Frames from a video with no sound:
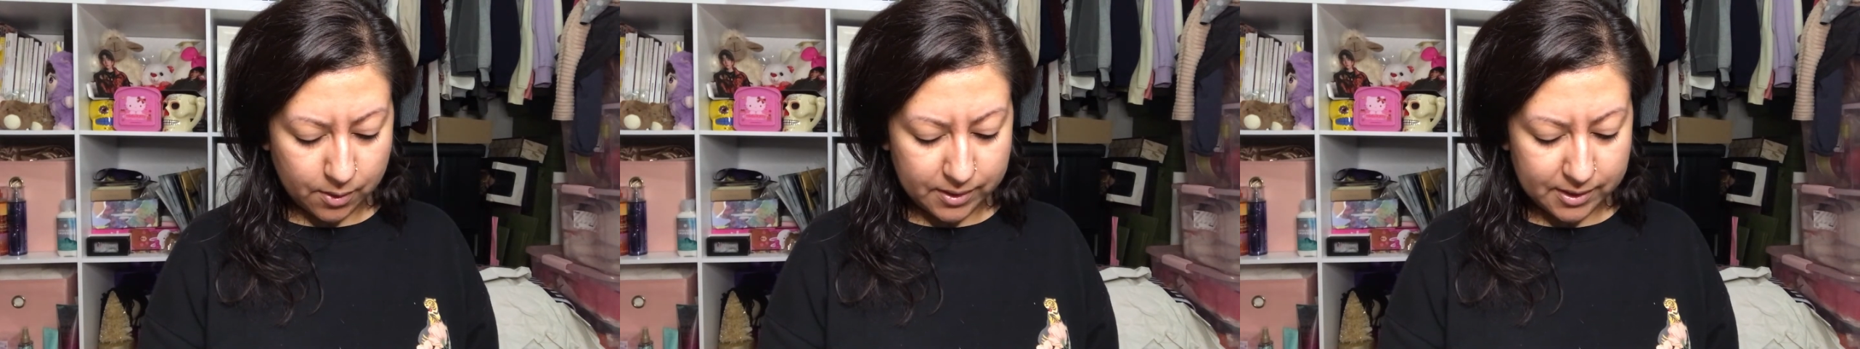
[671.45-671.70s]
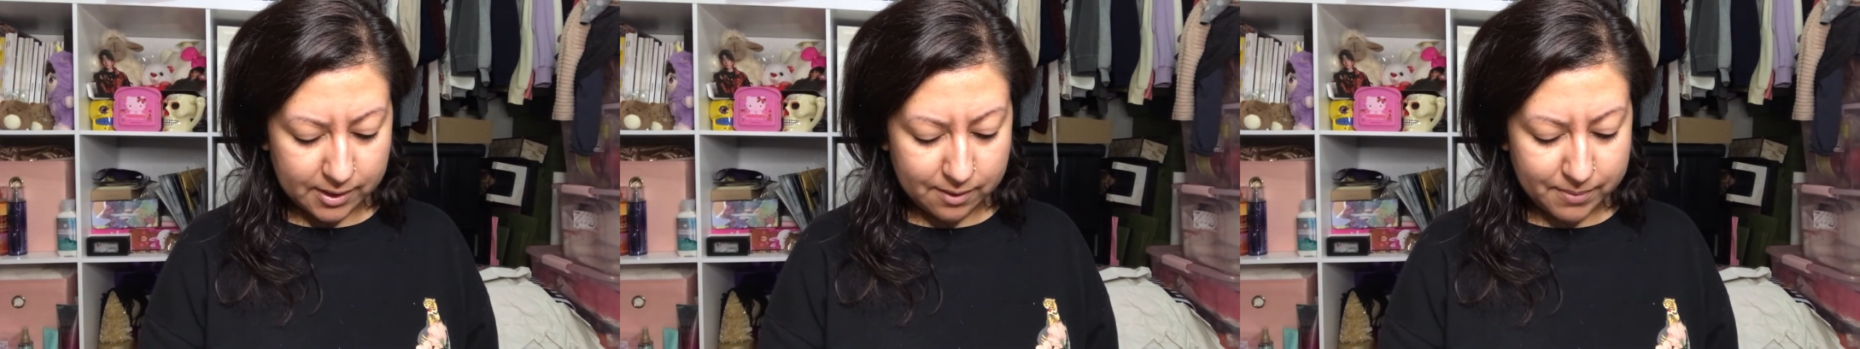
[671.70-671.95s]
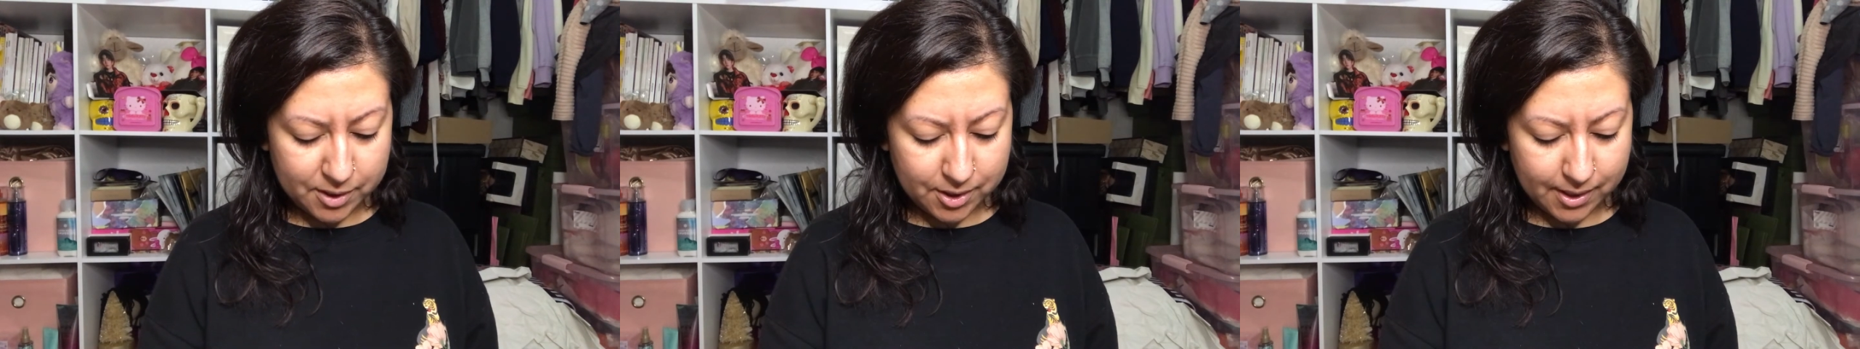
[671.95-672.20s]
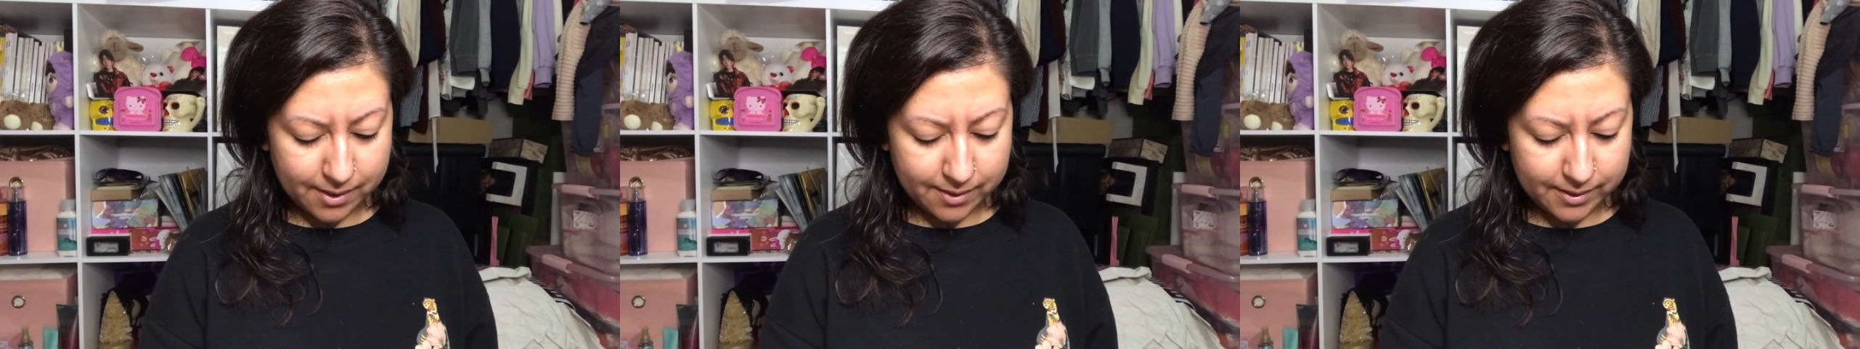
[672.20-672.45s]
this is
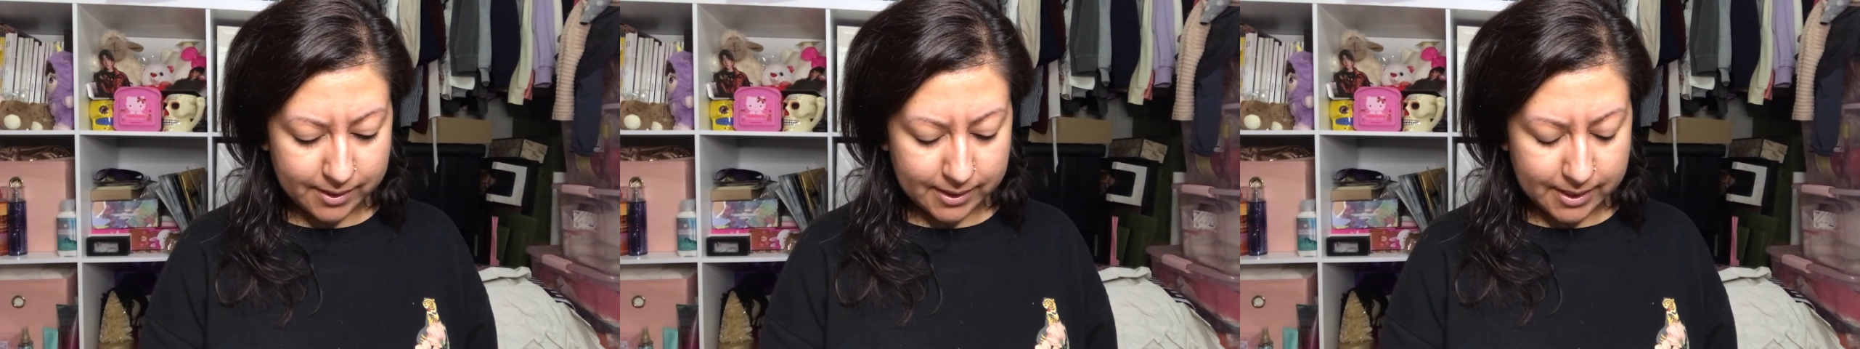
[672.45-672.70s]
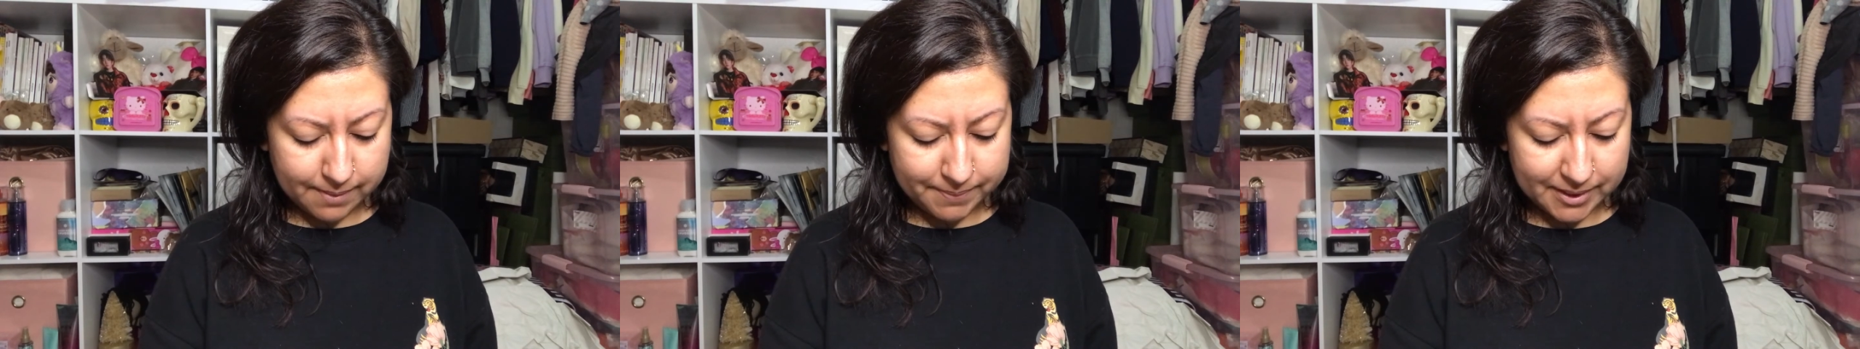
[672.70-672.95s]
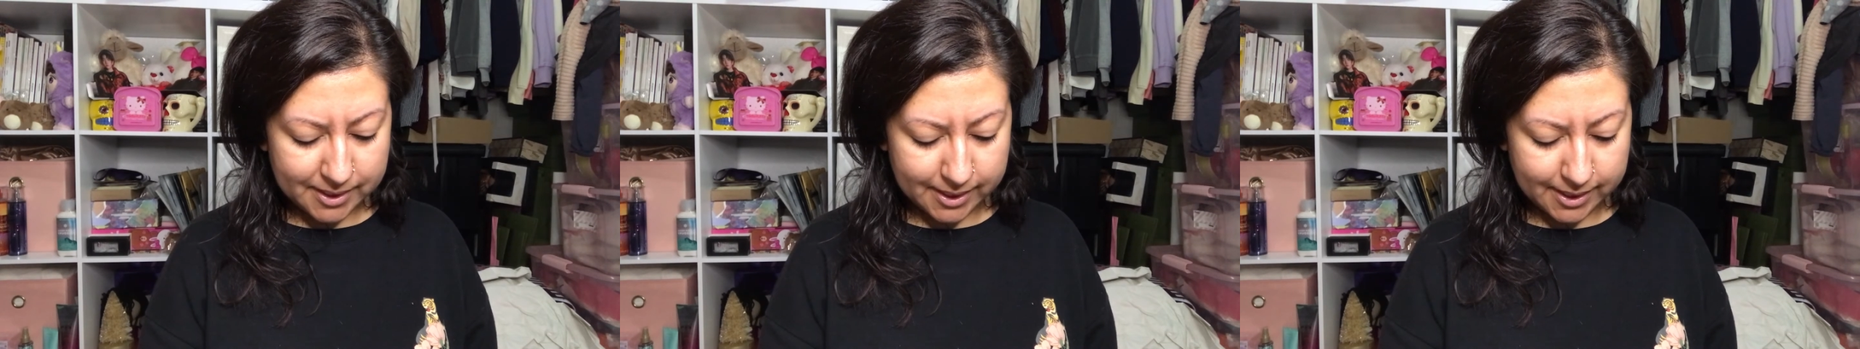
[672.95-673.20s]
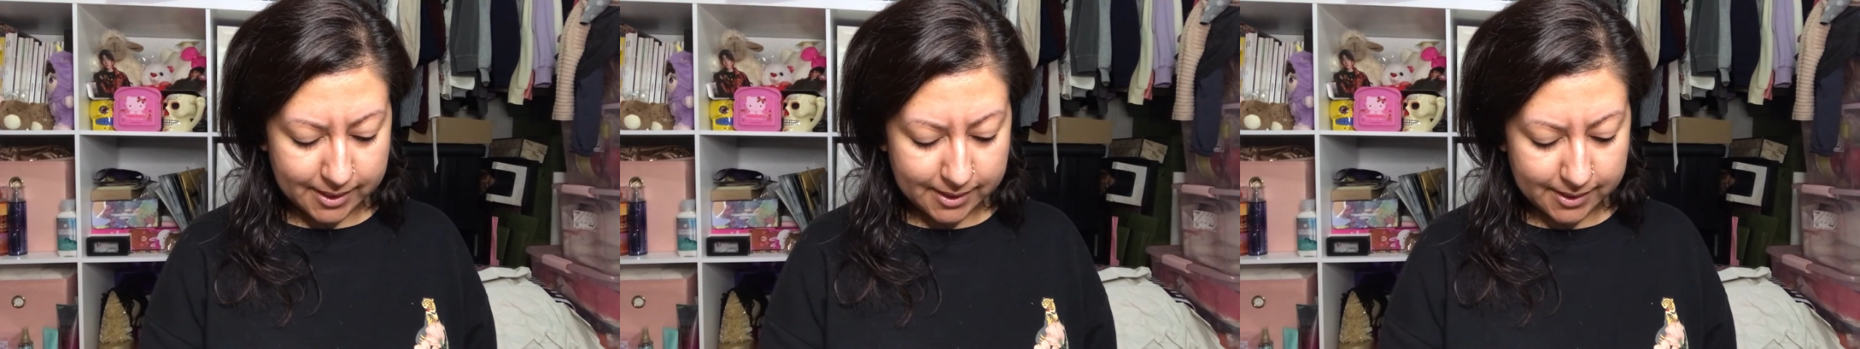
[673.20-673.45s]
Michelle
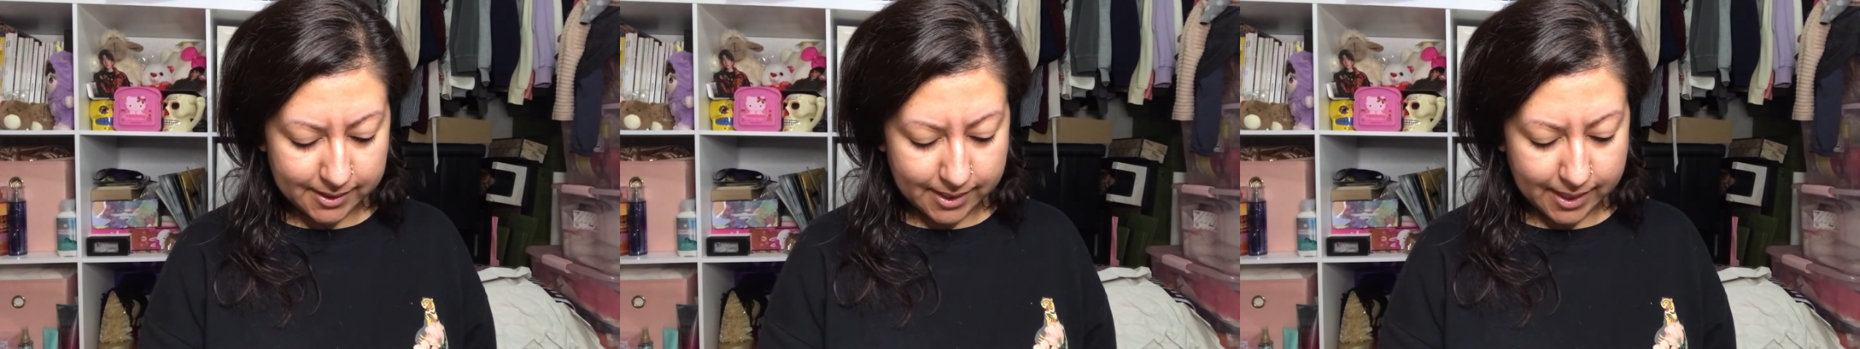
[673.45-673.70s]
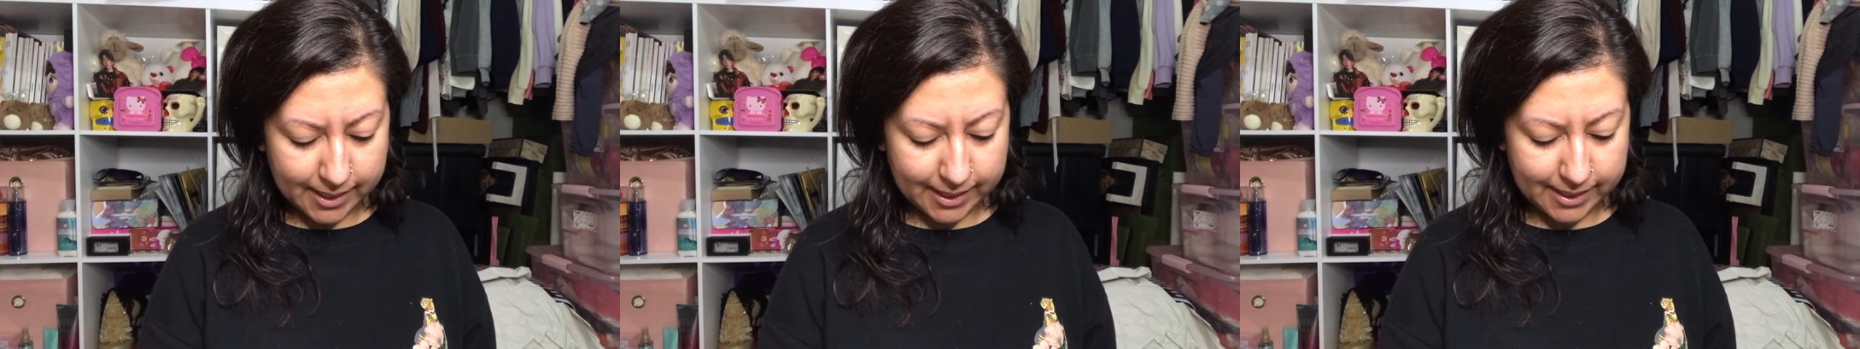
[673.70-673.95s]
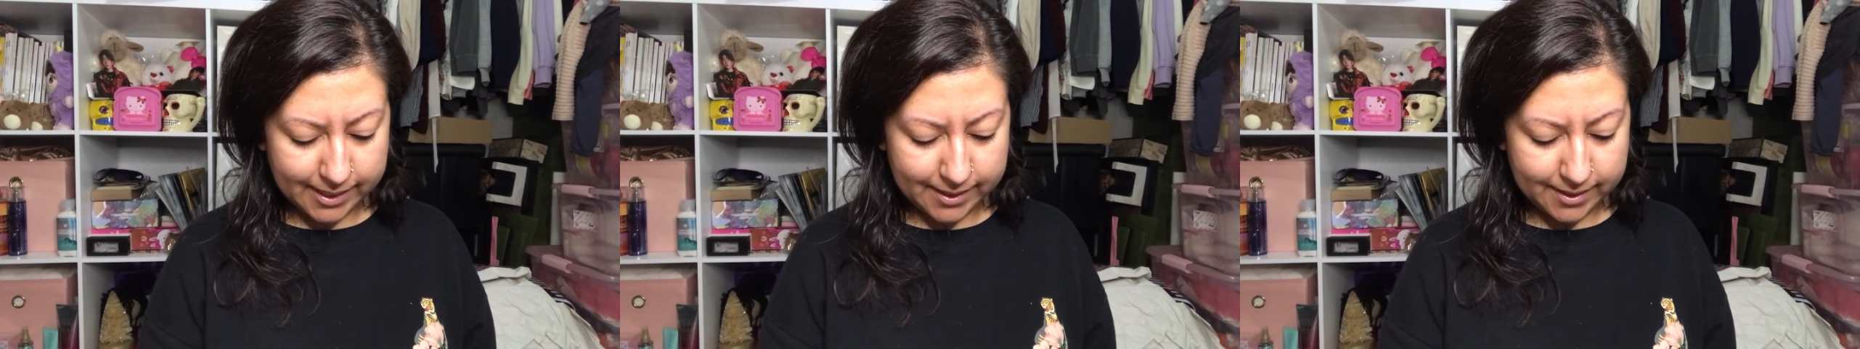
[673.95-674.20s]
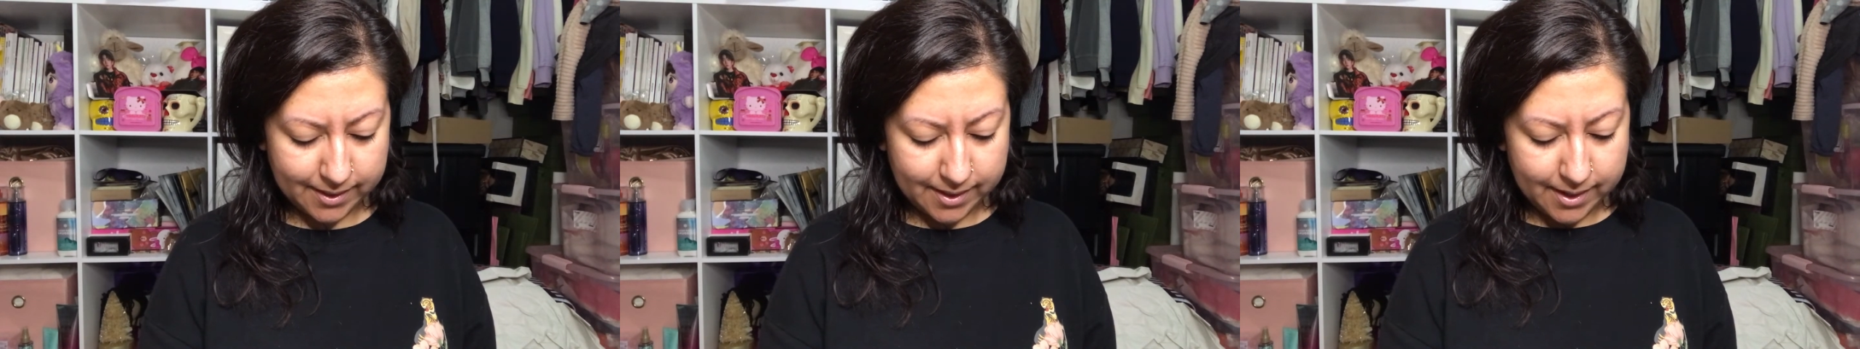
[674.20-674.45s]
Macias, and